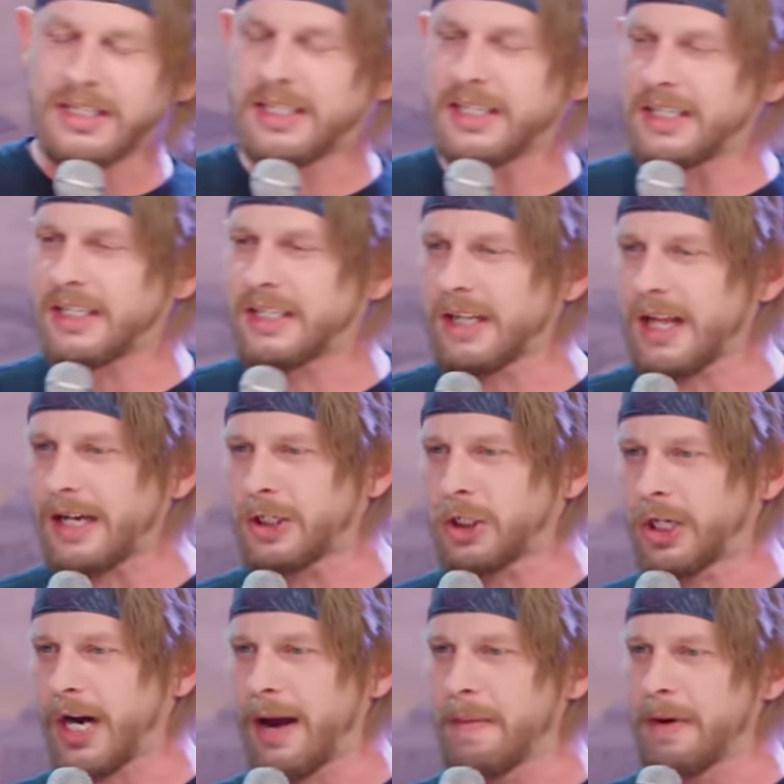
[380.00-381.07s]
What's this
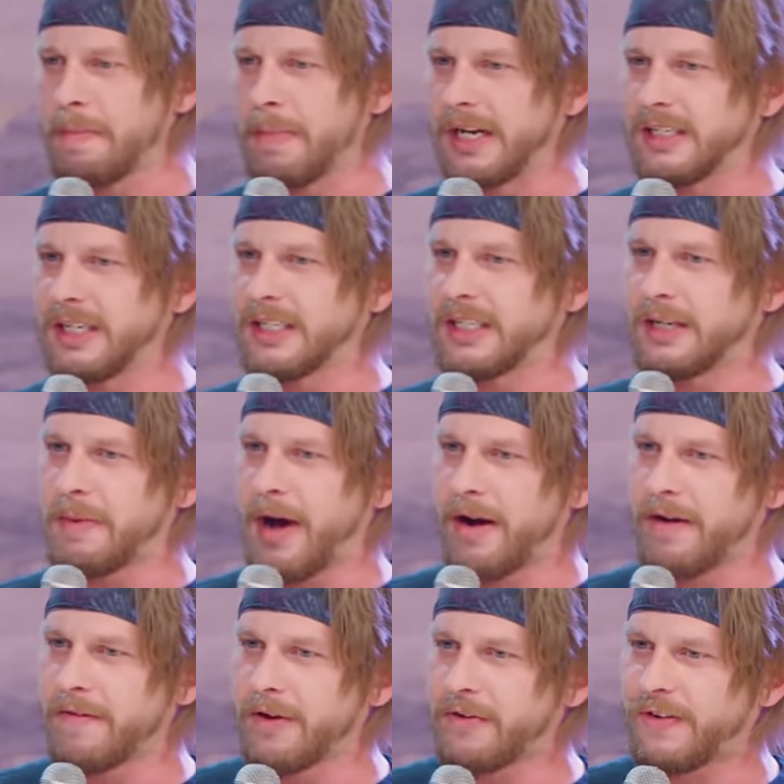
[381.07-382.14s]
slut-shaming business
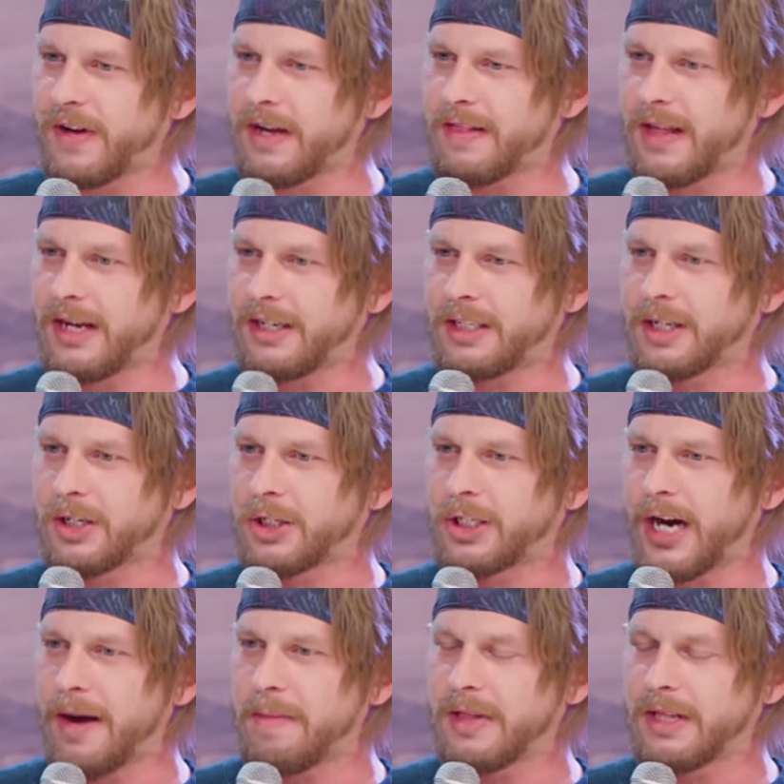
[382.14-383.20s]
about? Have you seen this? They're
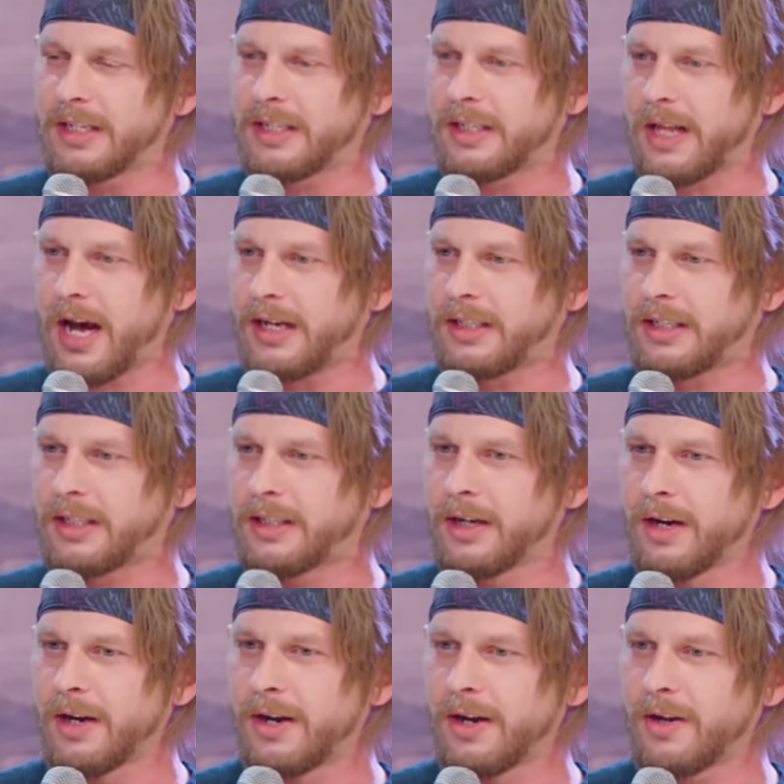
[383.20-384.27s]
shaming the
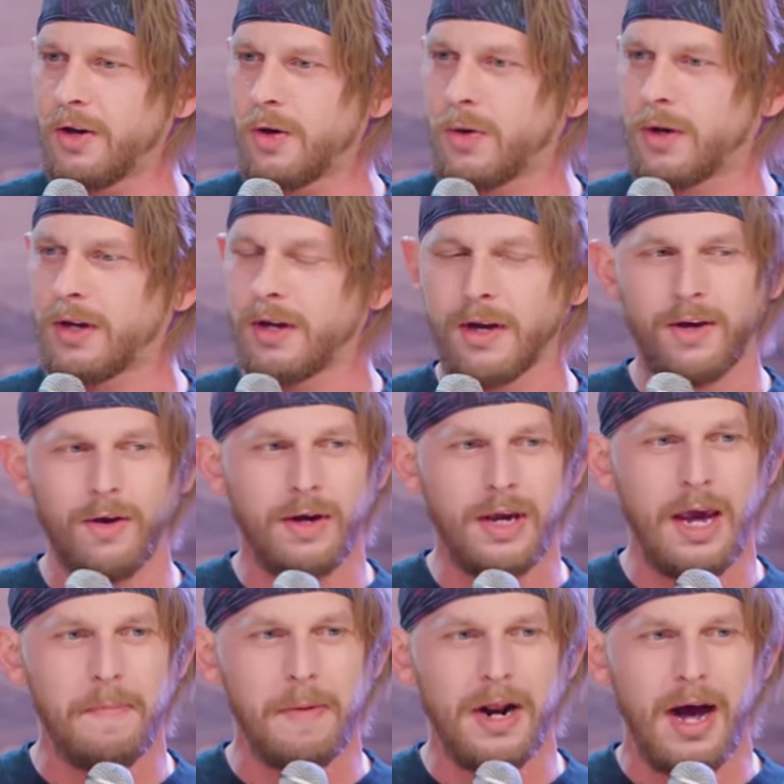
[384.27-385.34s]
sluts? You
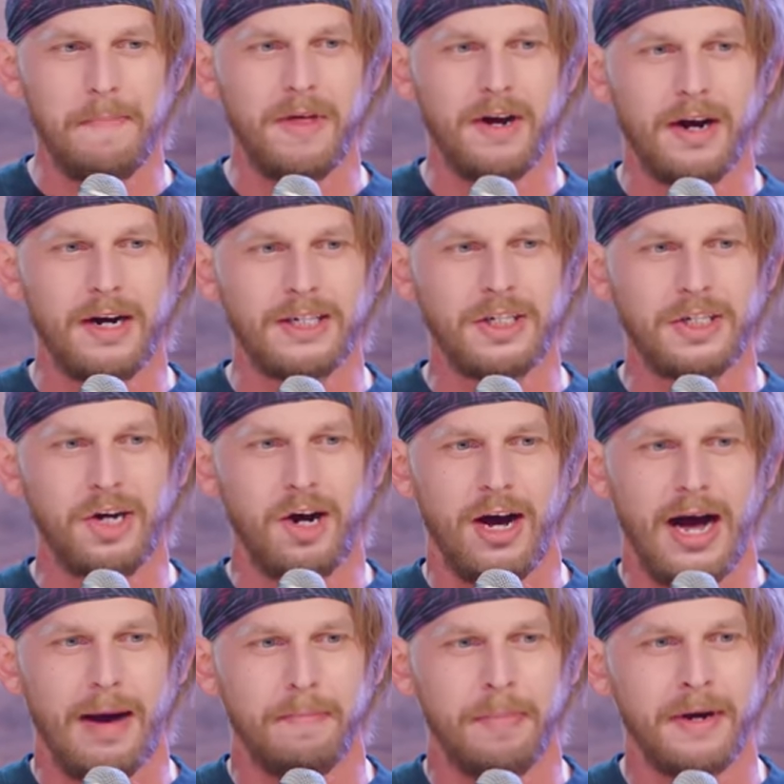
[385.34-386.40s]
keep it up, they're gonna
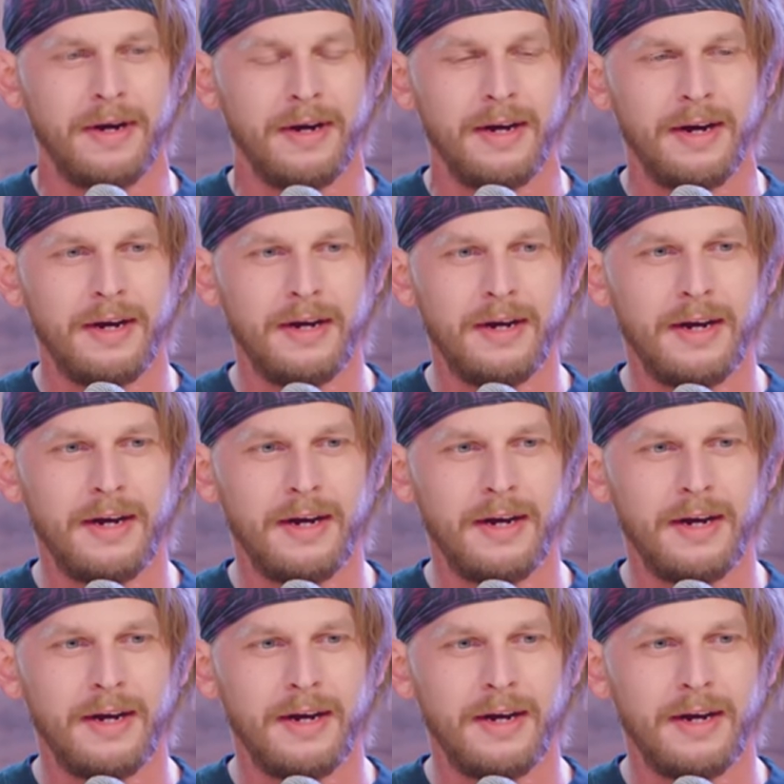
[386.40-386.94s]
stop.